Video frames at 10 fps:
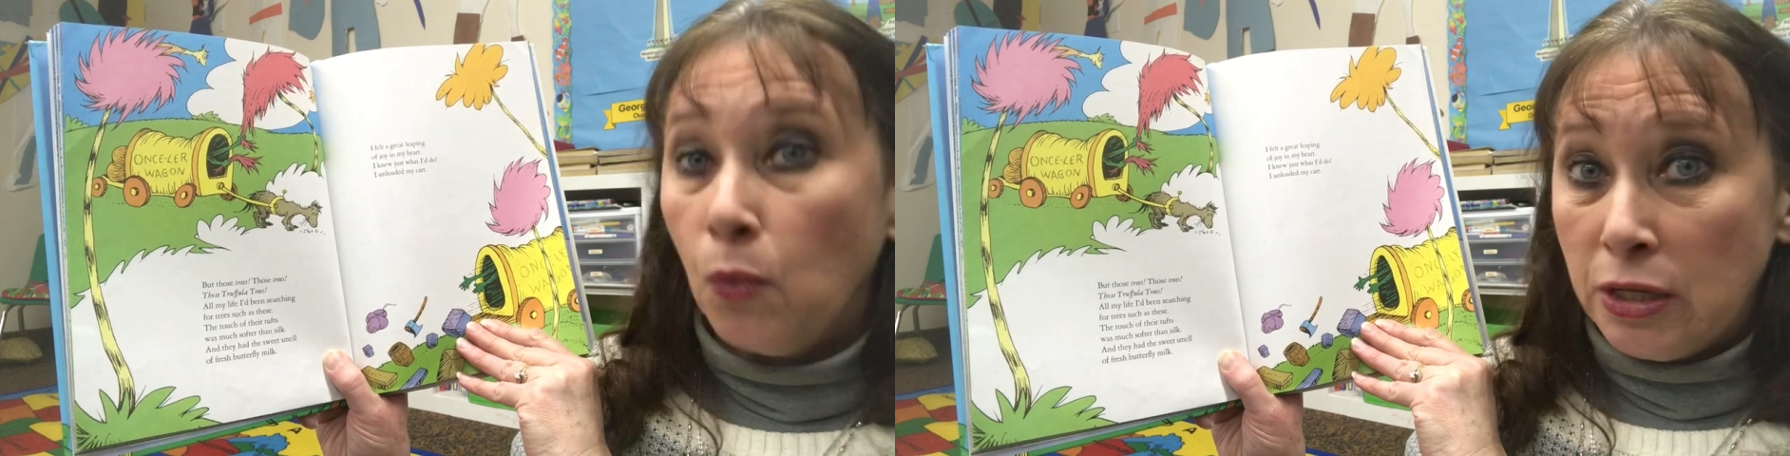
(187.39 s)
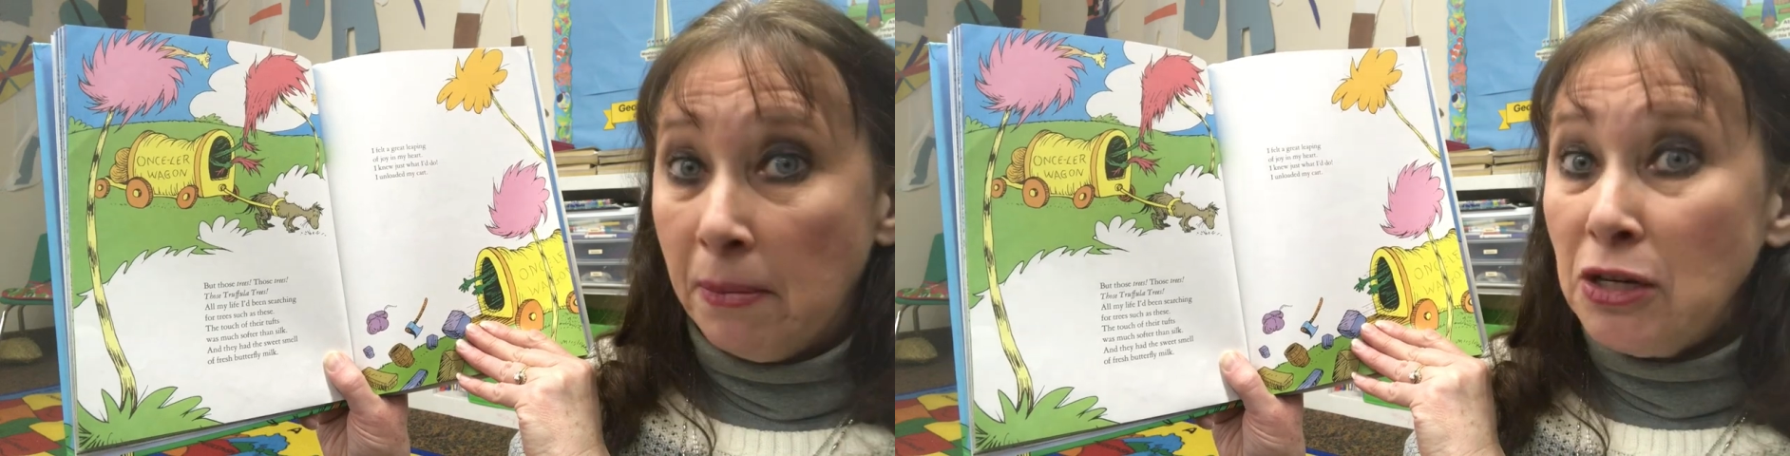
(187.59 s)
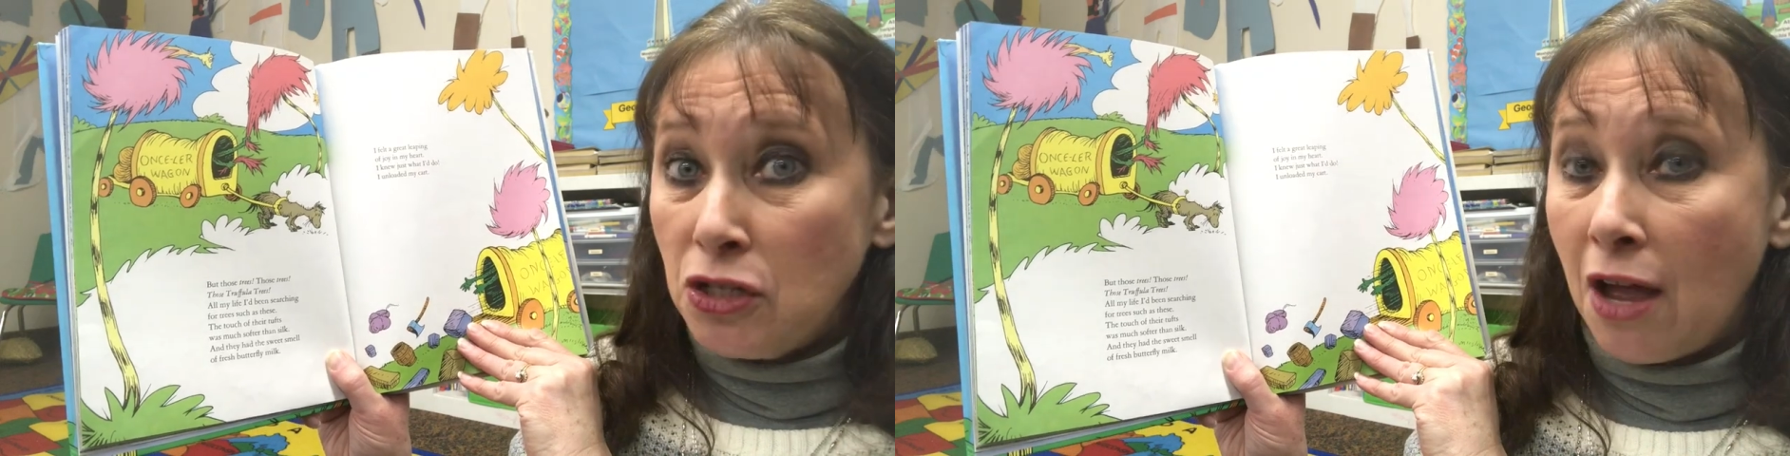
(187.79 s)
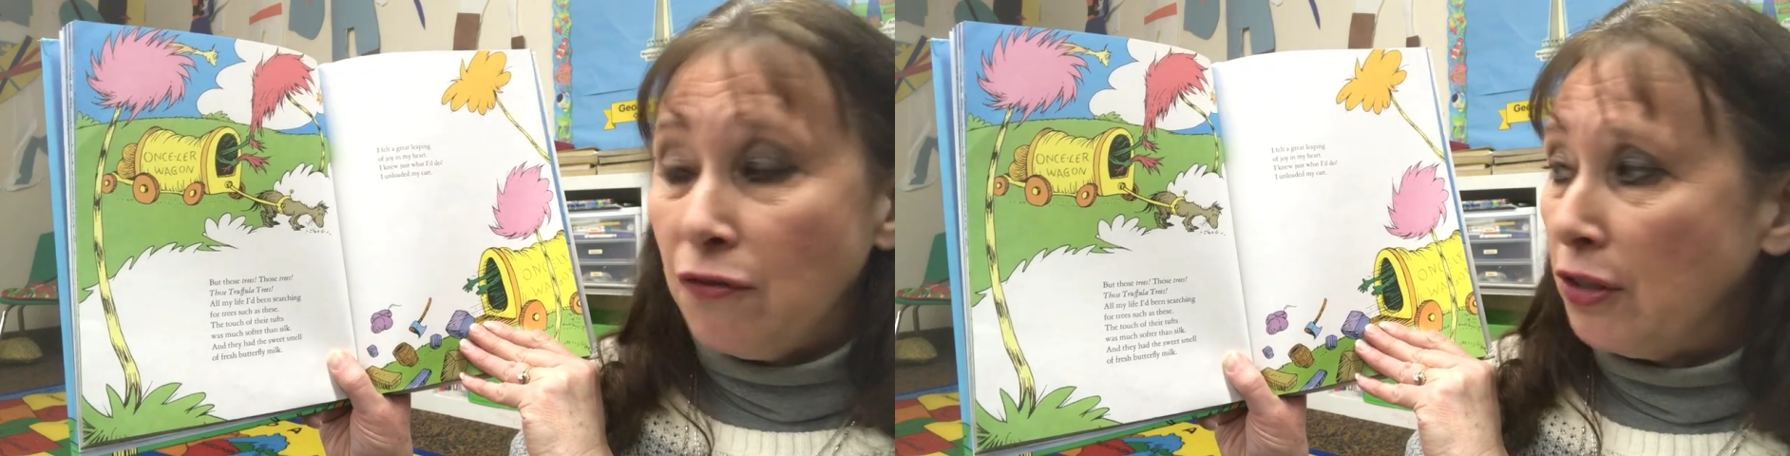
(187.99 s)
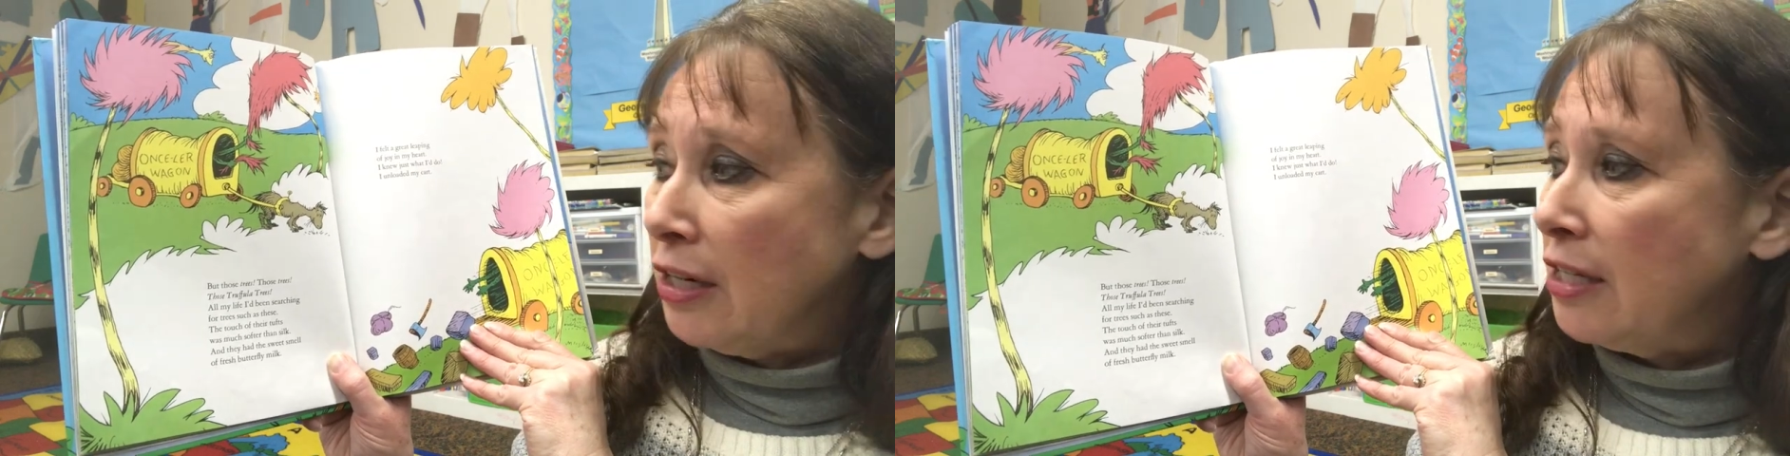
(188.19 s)
was much
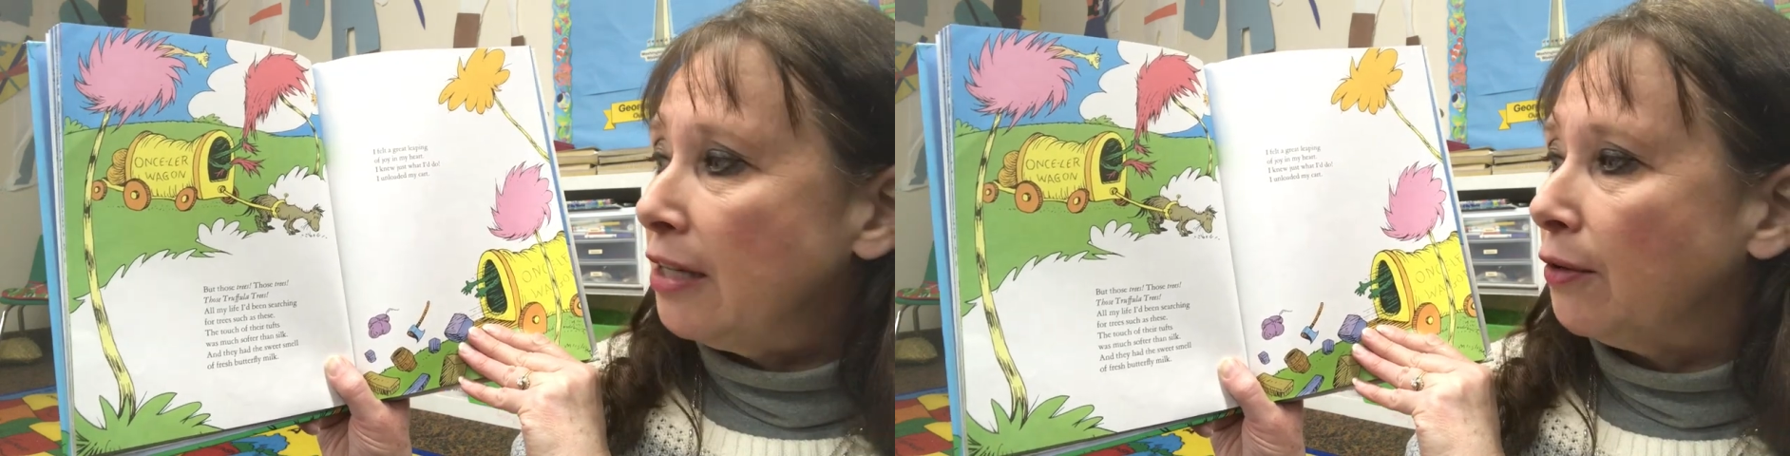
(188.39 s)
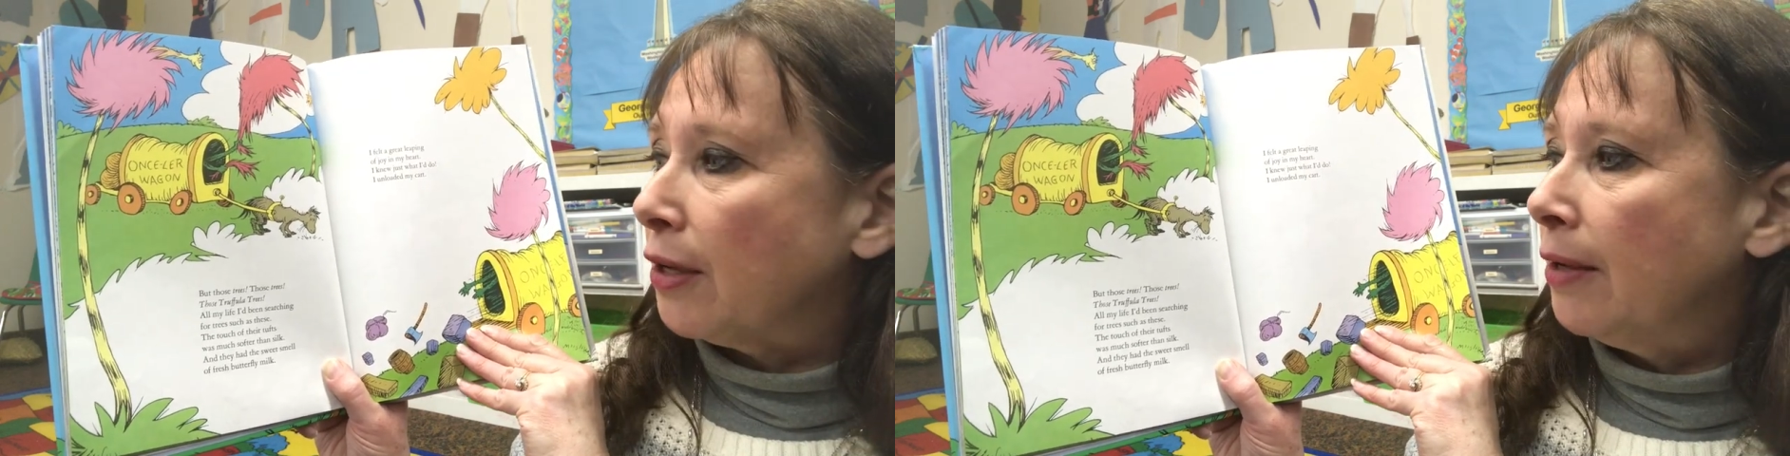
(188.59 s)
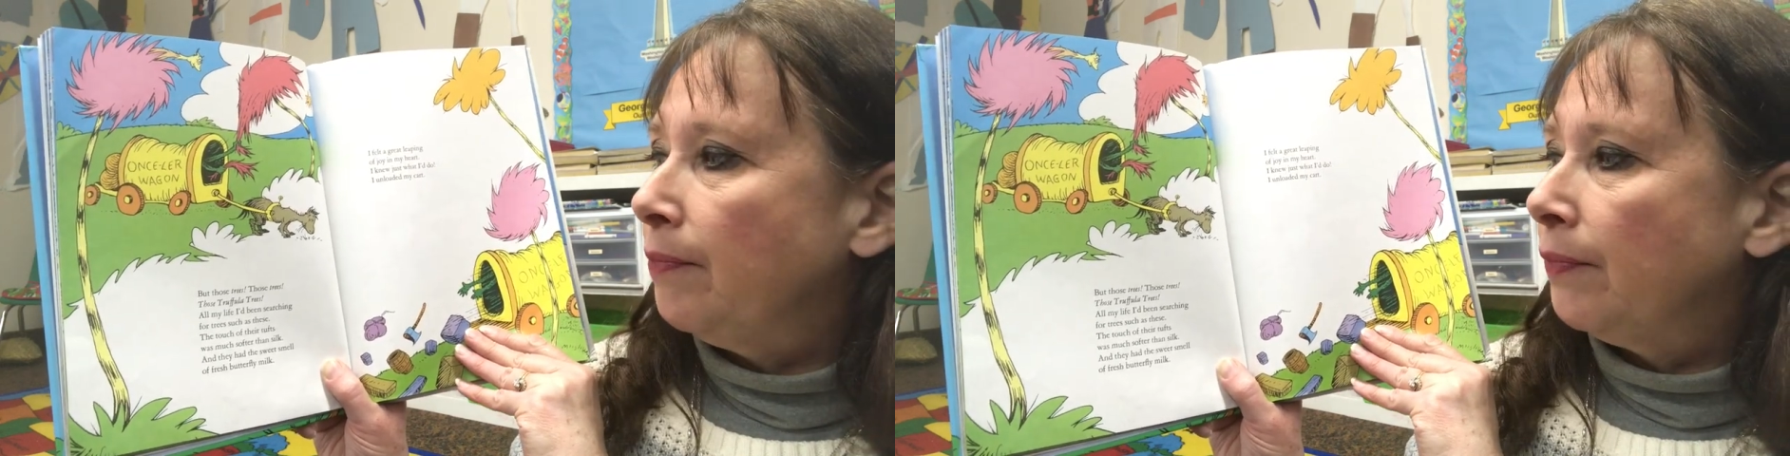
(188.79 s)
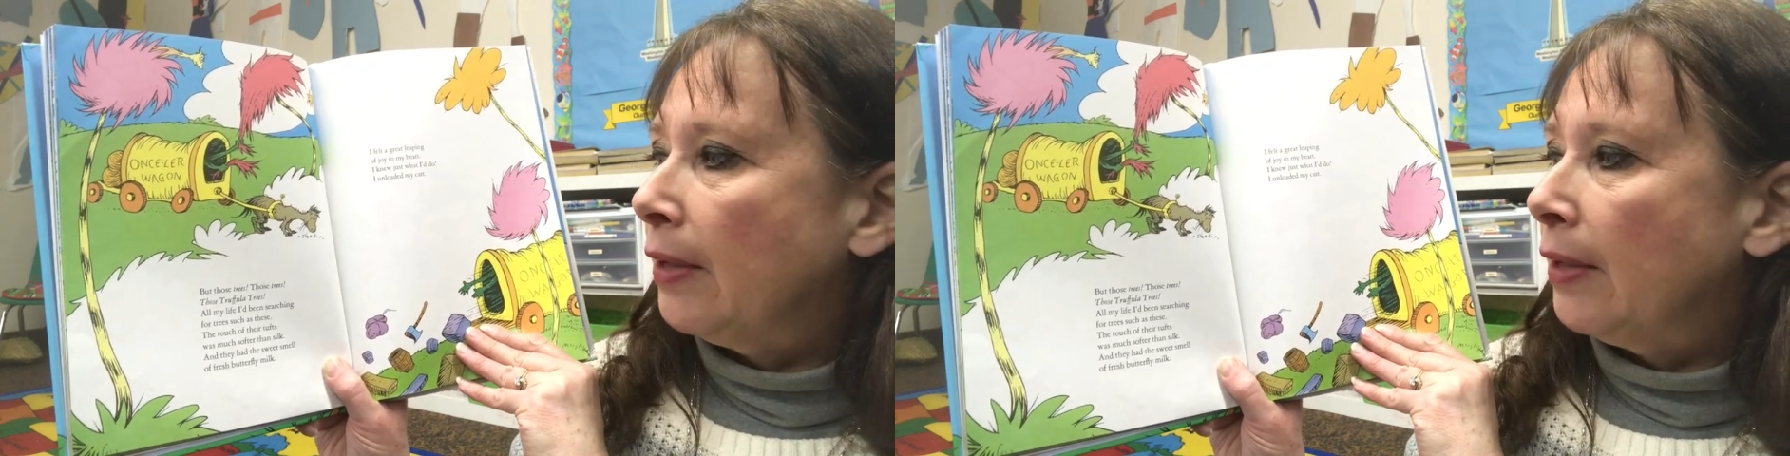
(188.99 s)
softer than silk,